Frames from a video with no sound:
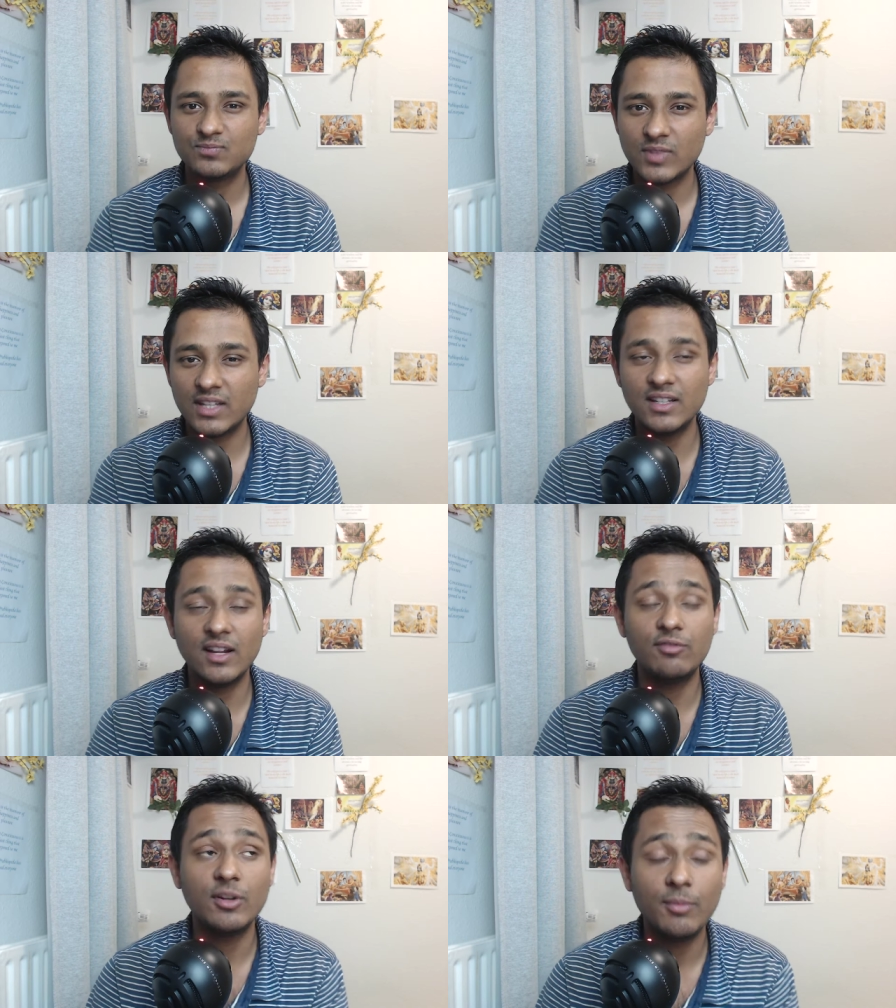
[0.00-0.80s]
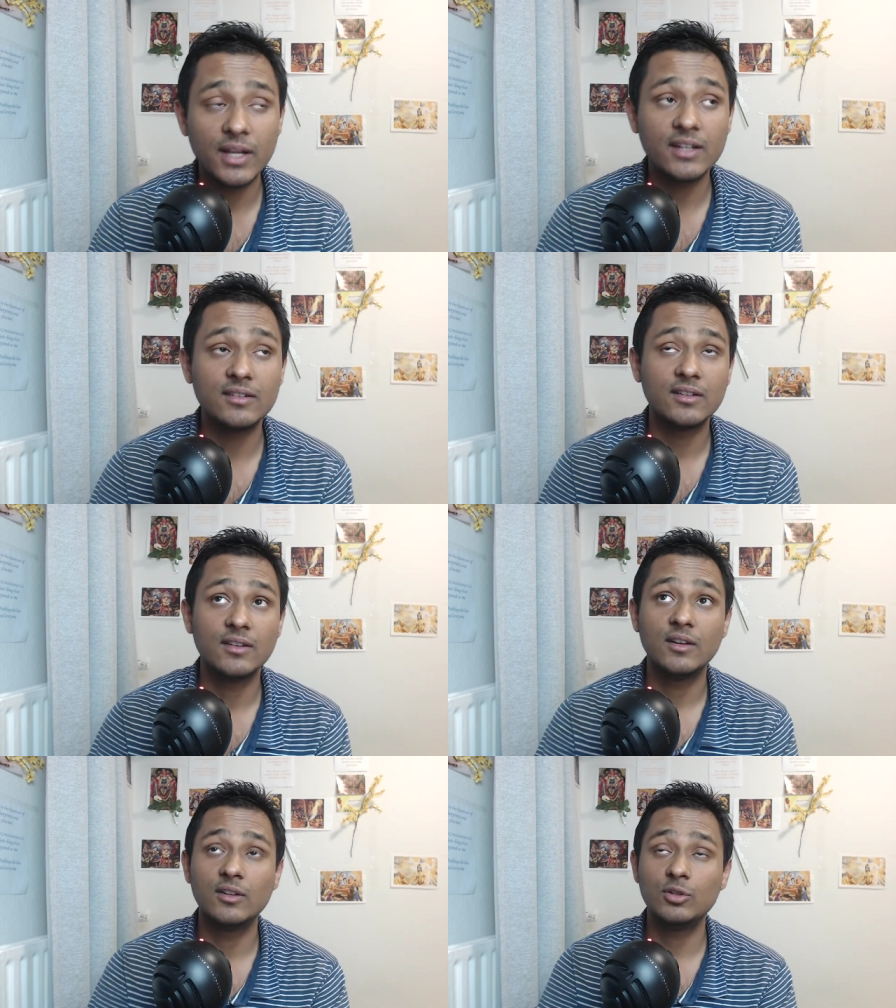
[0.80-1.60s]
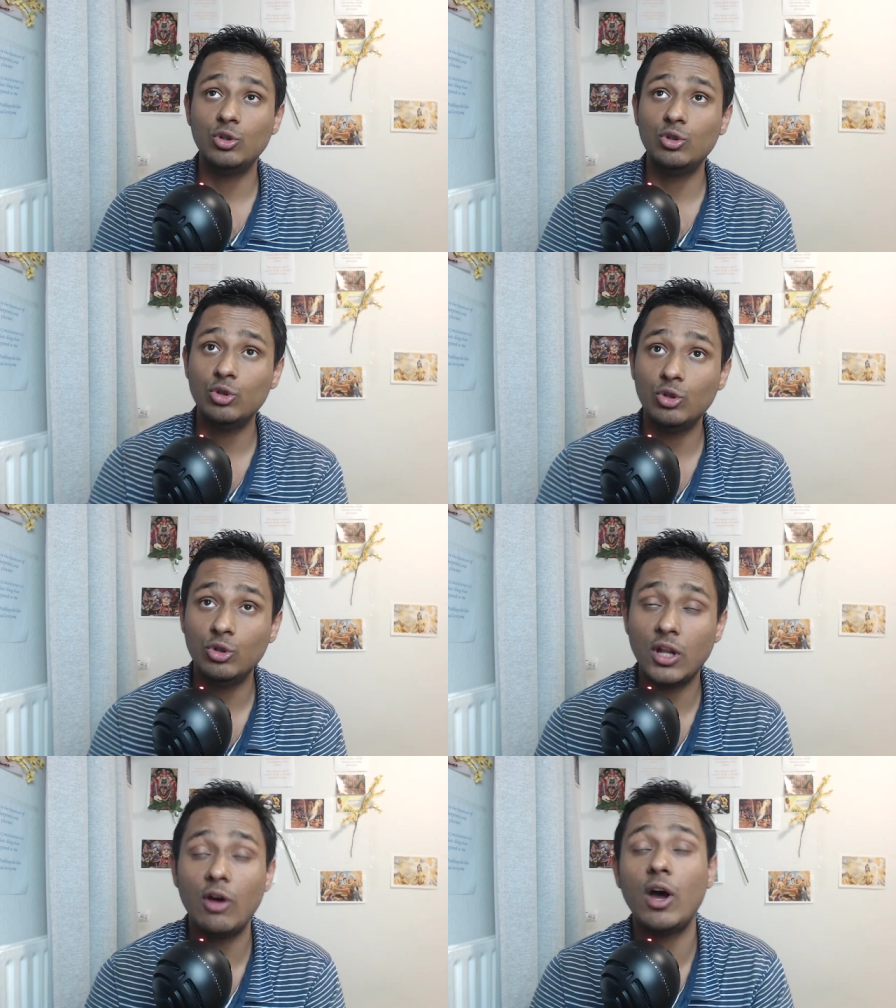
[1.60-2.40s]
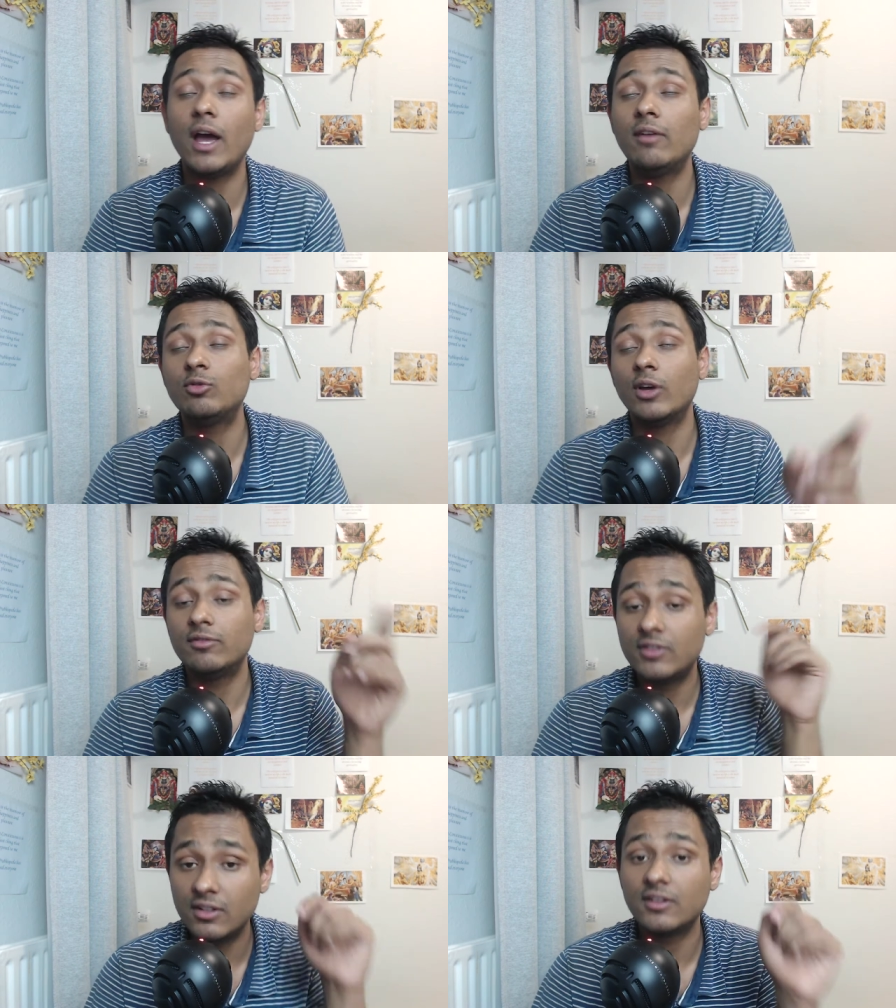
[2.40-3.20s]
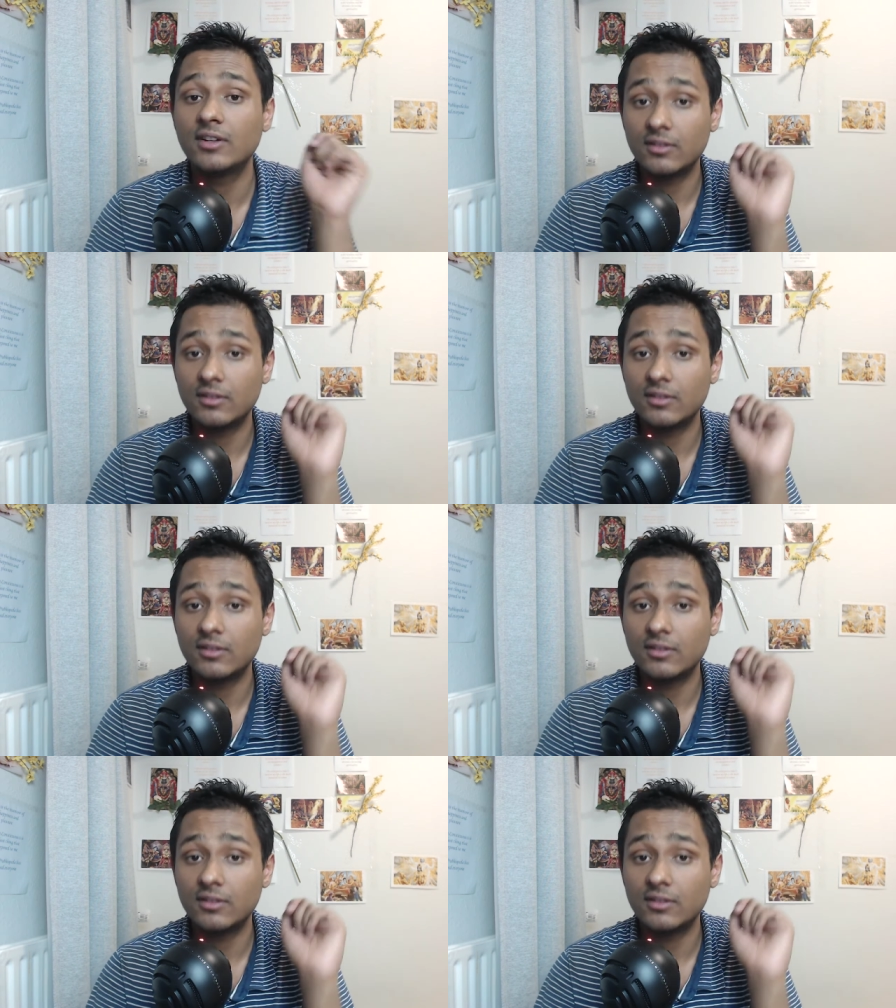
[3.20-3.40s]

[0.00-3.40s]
And then after marriage, no, no, no, no. Now I have to have children.